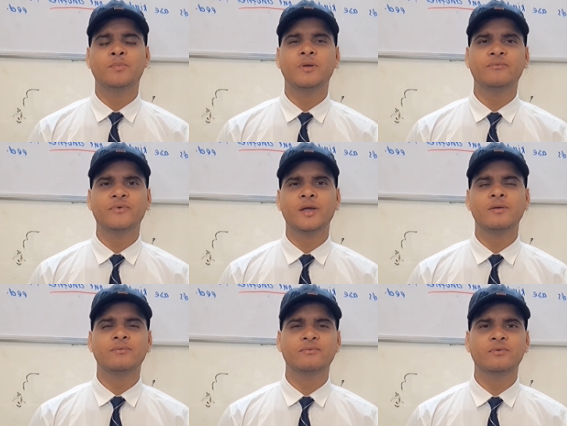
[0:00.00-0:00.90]

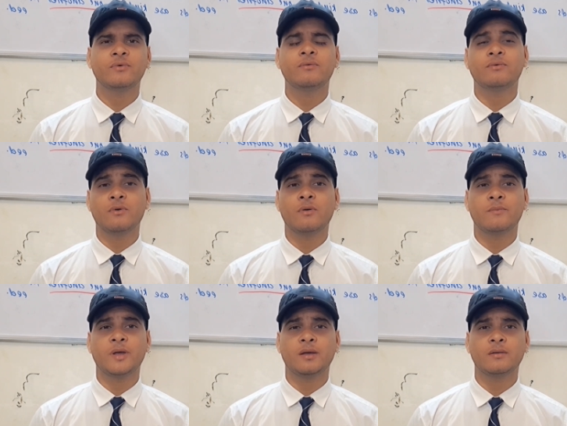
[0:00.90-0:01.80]
preparing food for
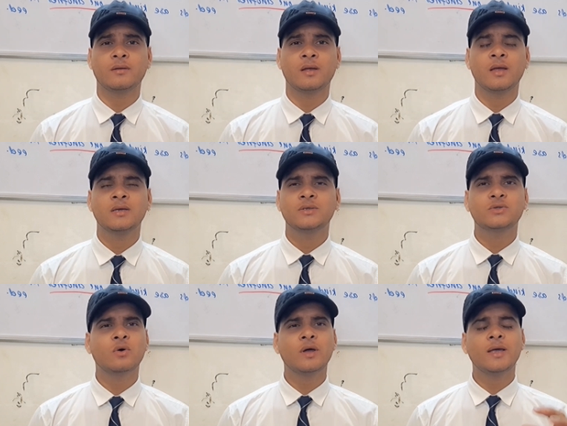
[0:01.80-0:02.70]
me.
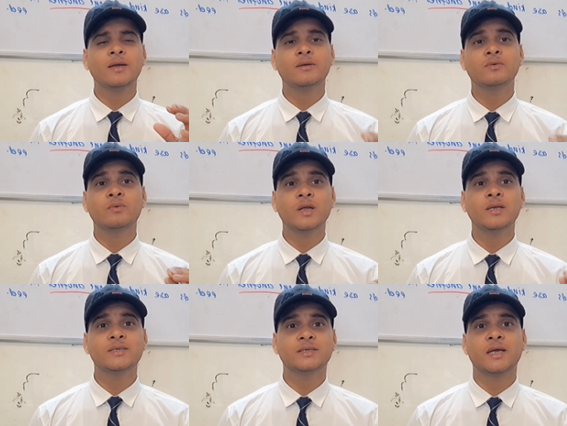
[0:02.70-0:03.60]
So it
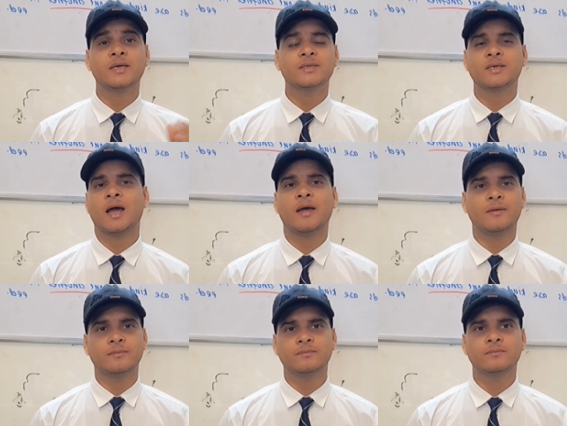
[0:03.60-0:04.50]
will take
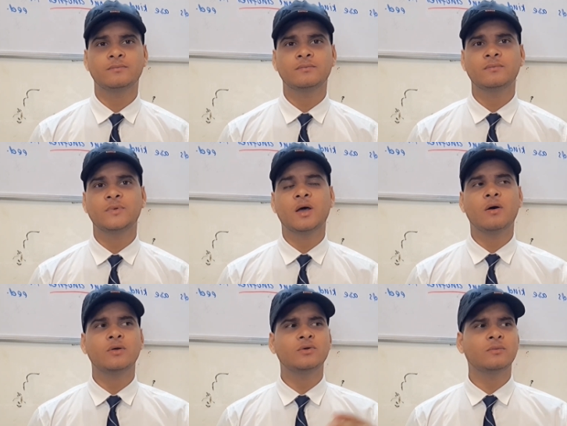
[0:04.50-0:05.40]
time.
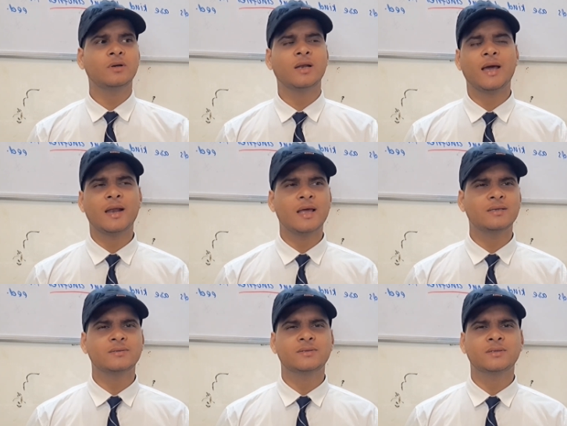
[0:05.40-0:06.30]
Now you will
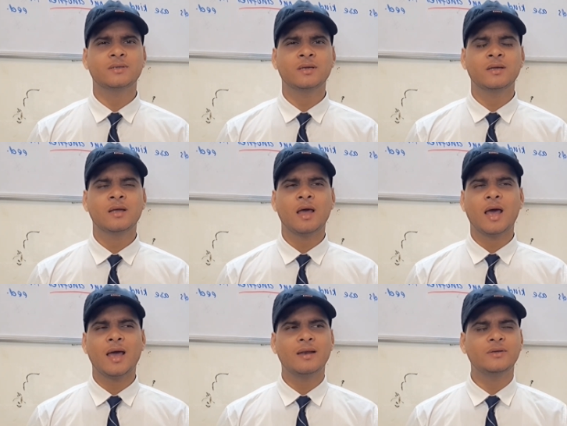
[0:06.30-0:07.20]
arrange
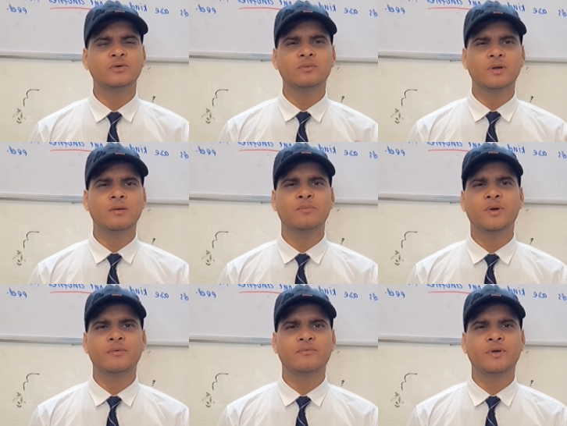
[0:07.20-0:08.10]
and you will
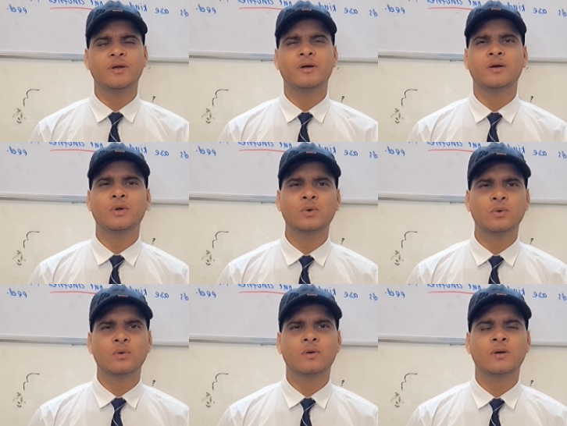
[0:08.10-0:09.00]
prepare,
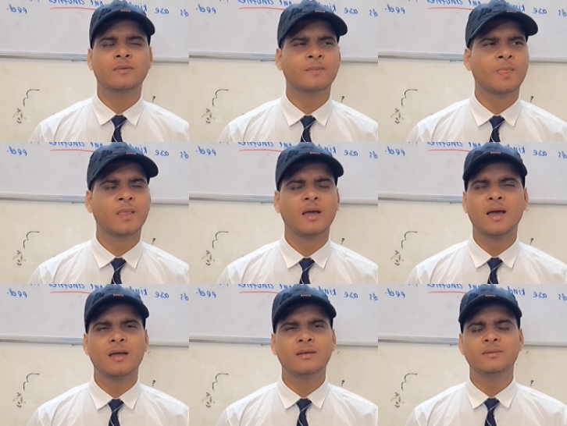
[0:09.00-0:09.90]
cook,
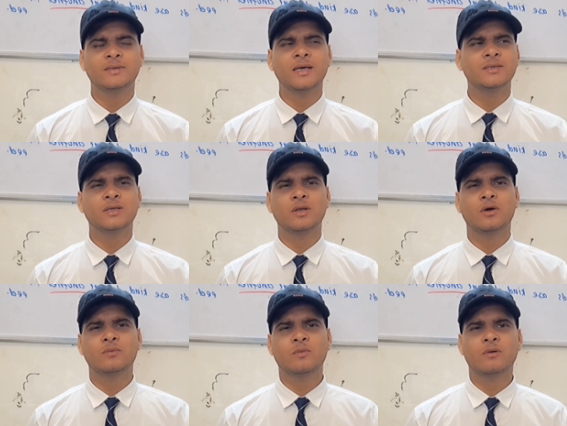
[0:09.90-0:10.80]
and there's a
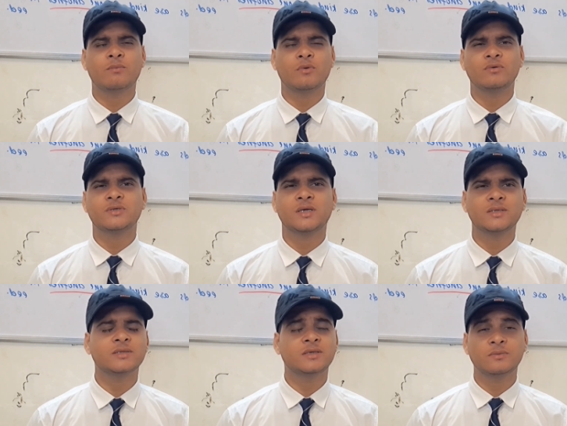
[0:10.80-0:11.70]
lot more
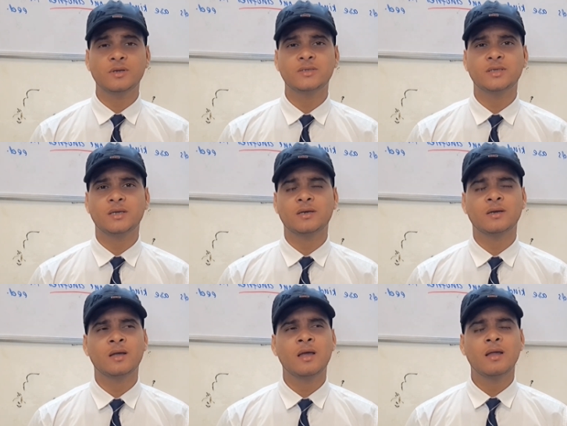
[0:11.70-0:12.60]
process. It will take
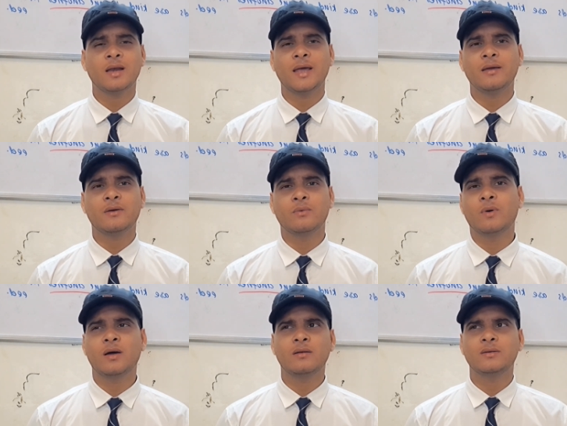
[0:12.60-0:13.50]
like
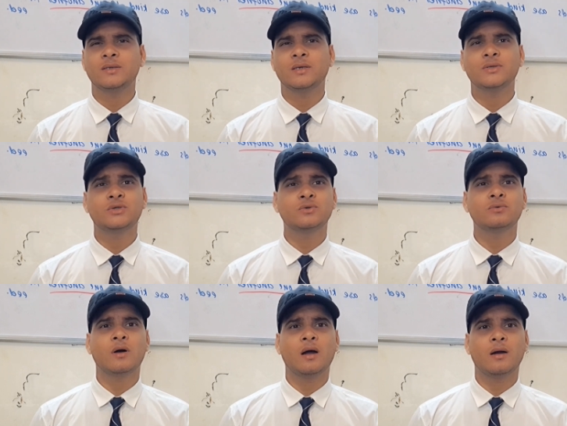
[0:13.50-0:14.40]
1 year,
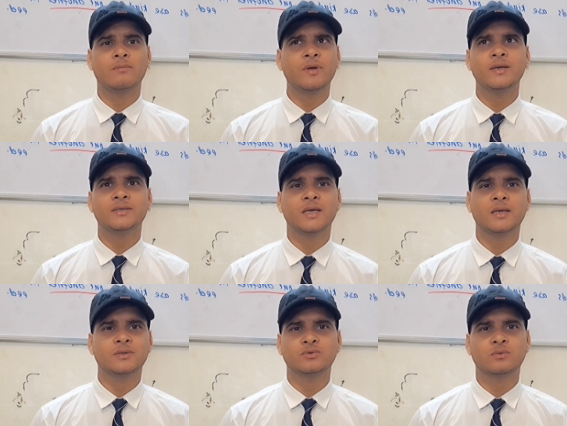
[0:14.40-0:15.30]
2 hour, may
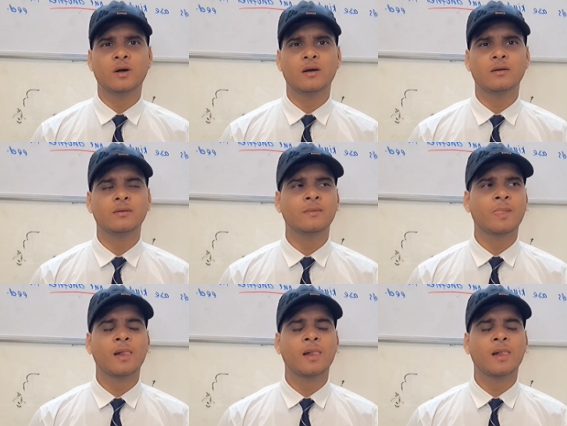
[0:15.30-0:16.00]
take 2 hour.